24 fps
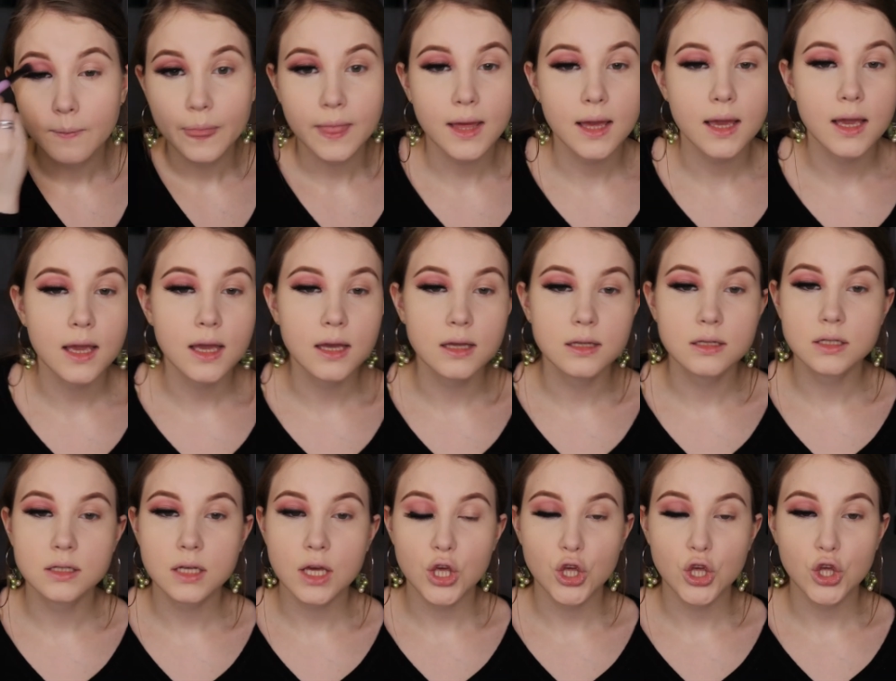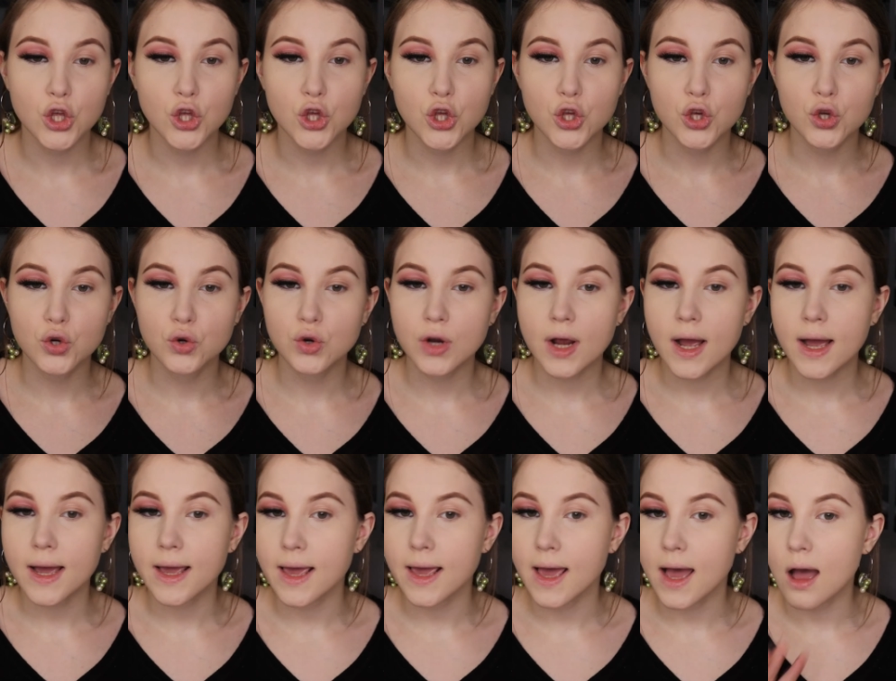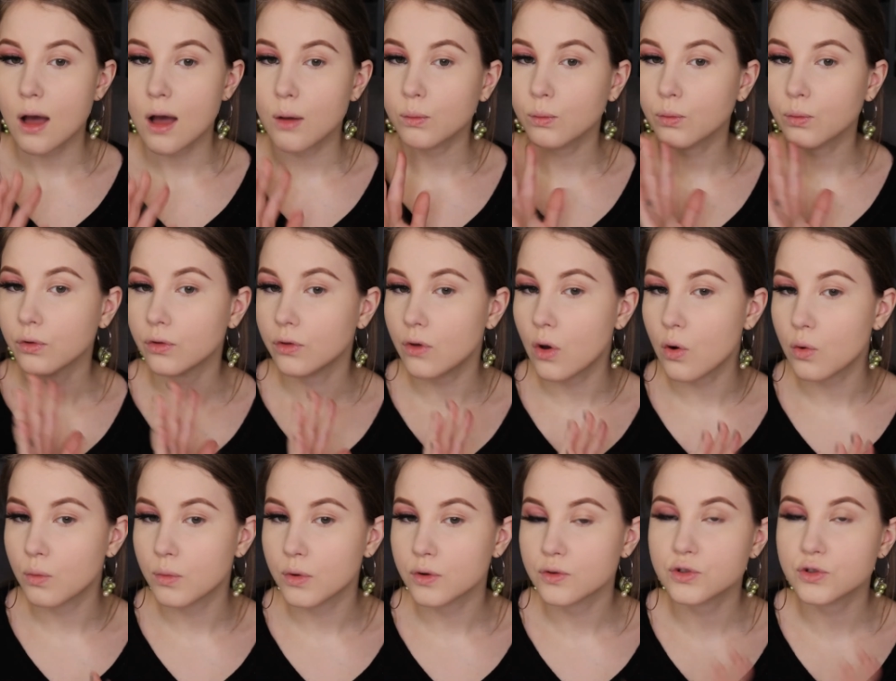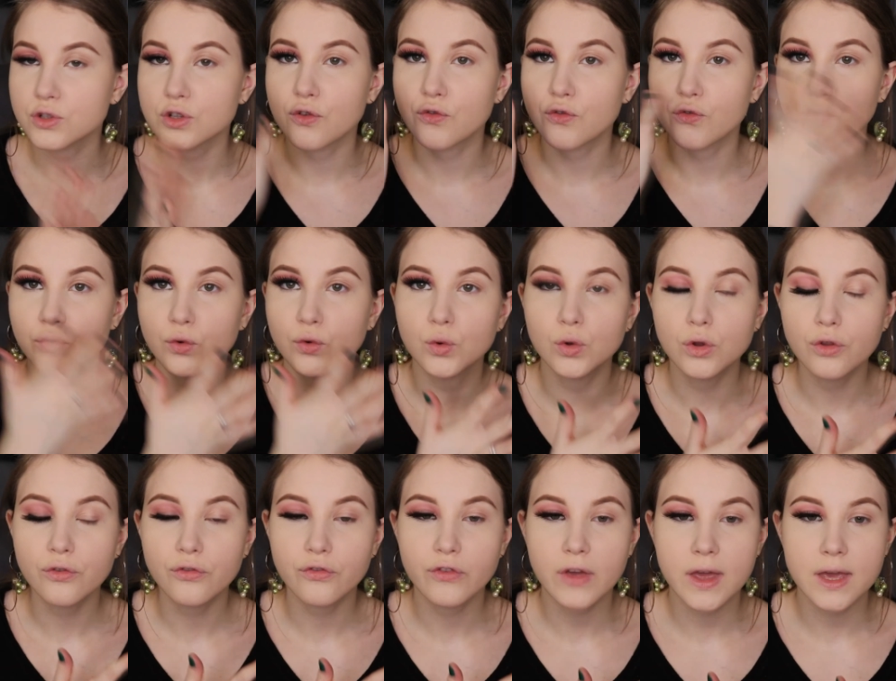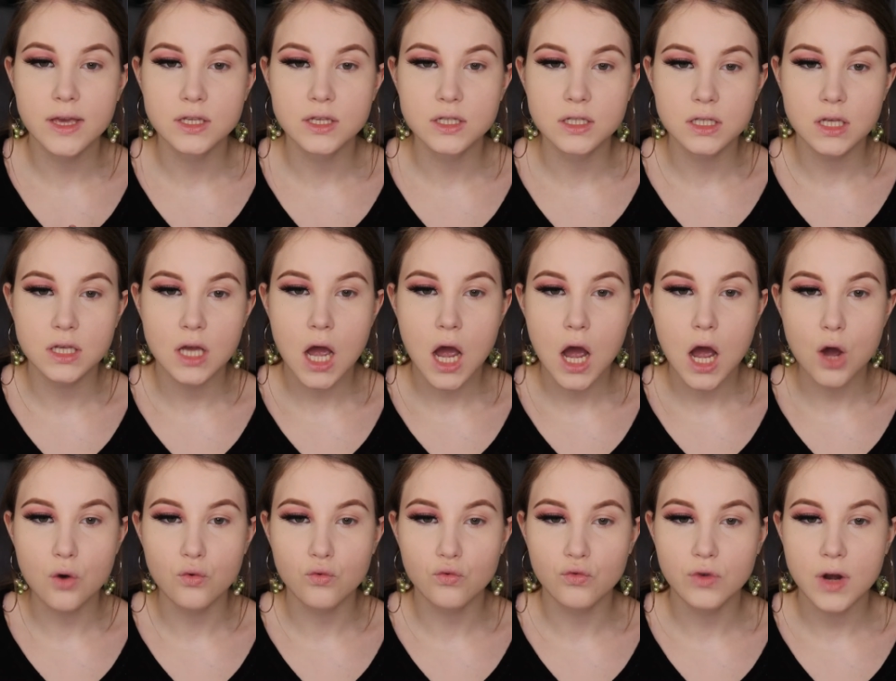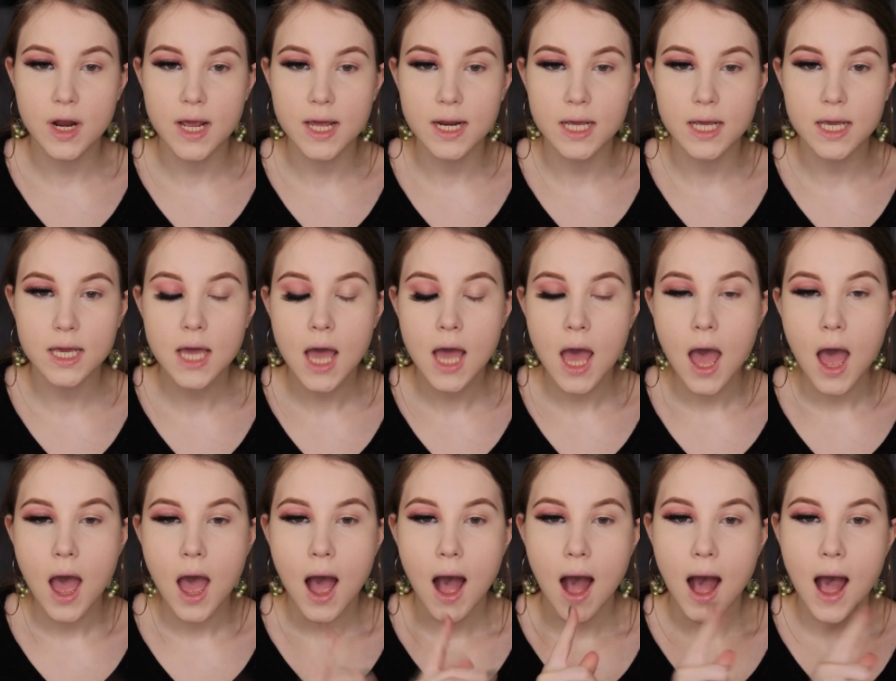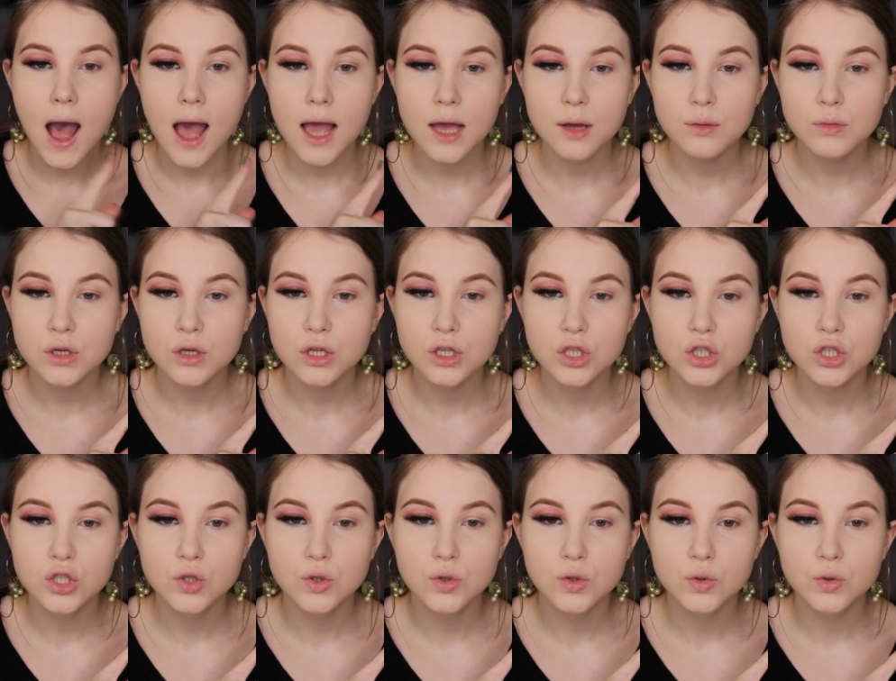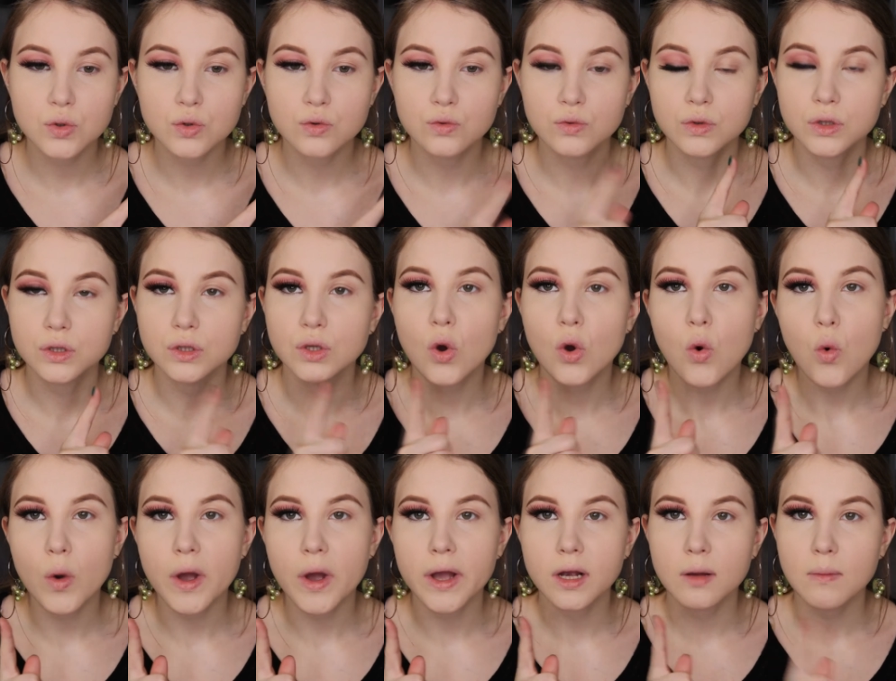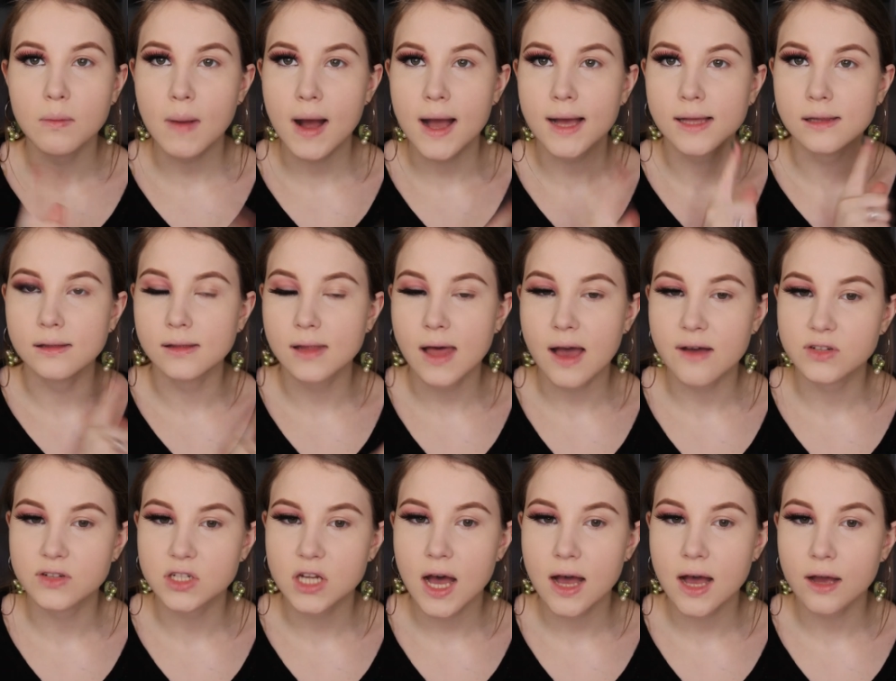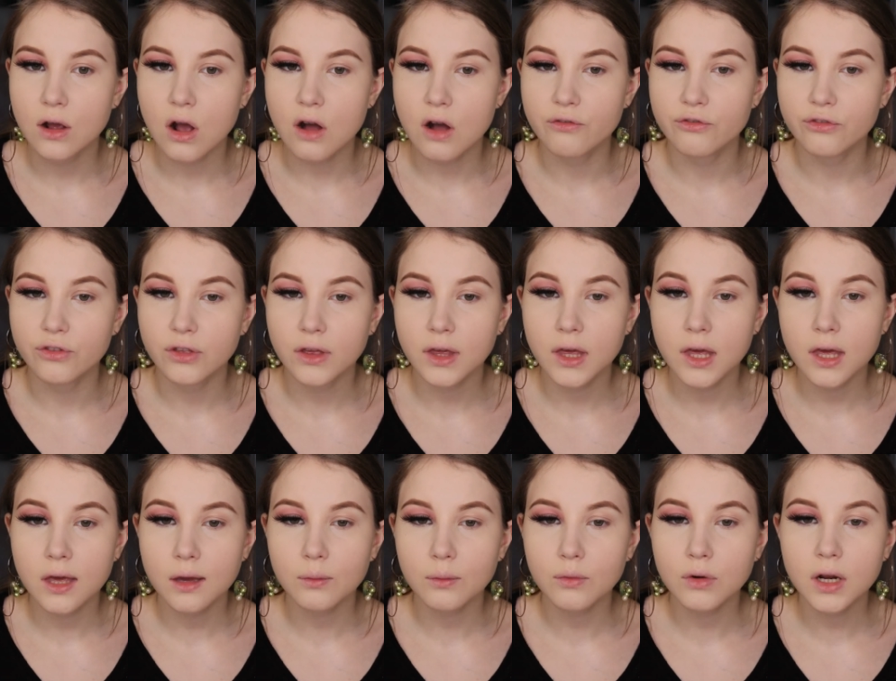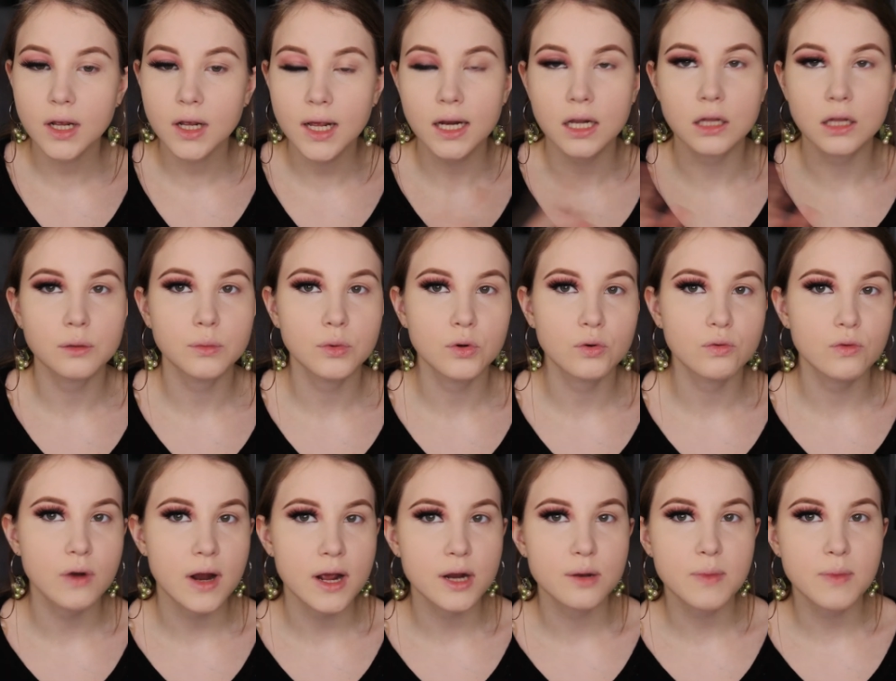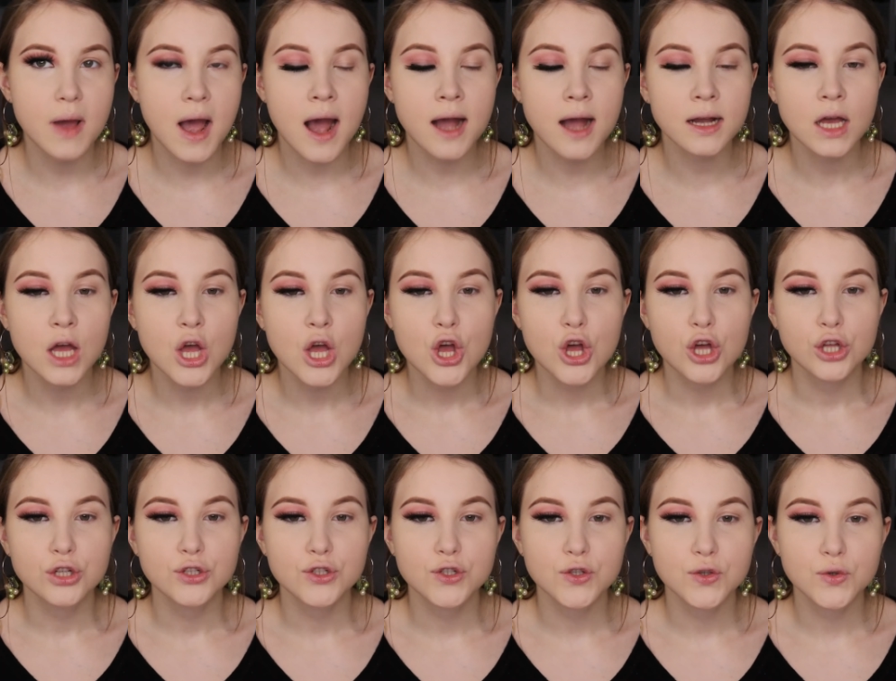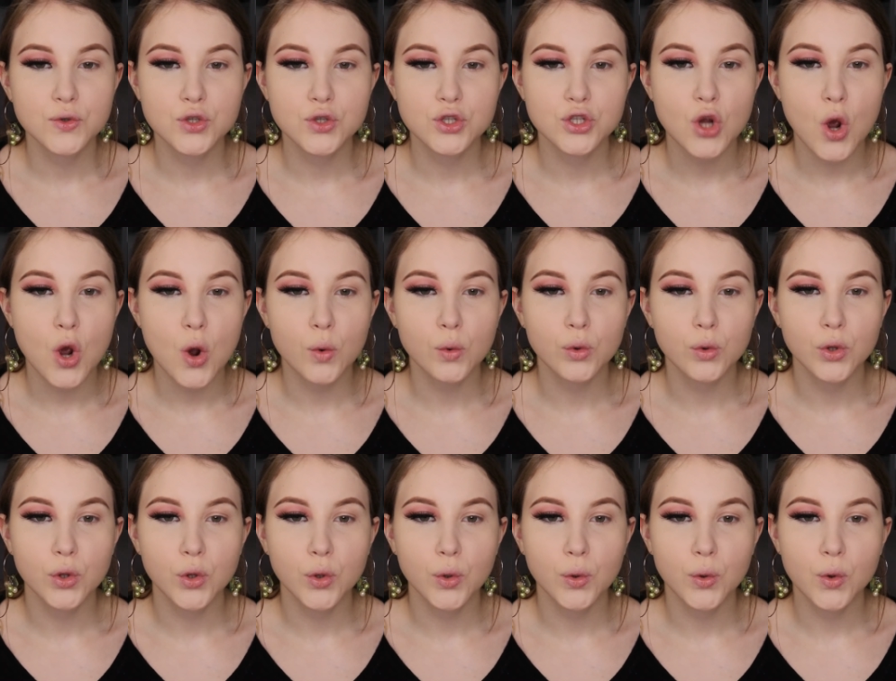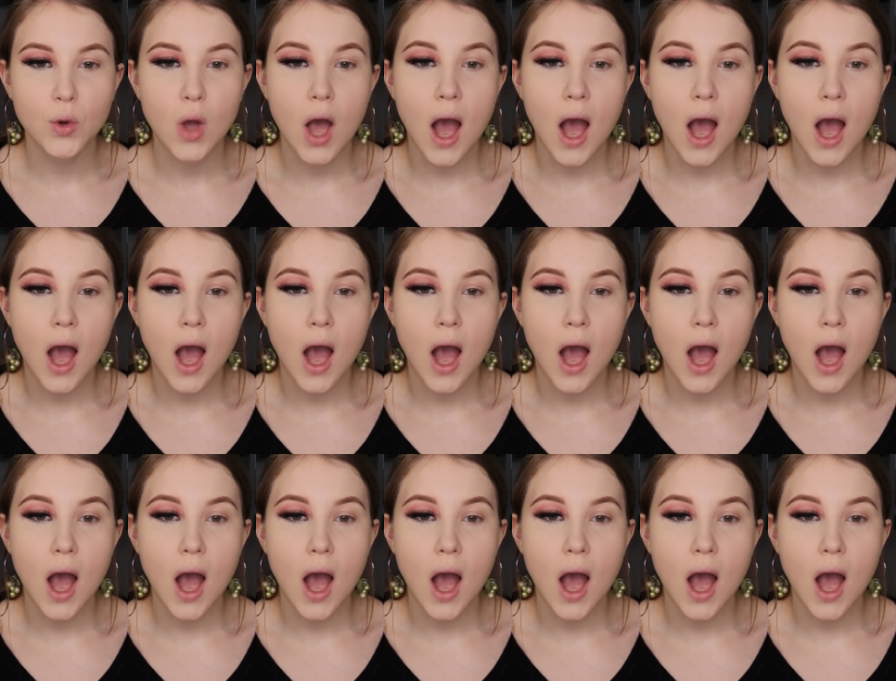And here I am with almost a full face ready. I am gonna do real quick my left eye off the camera, and I'll be right back to show you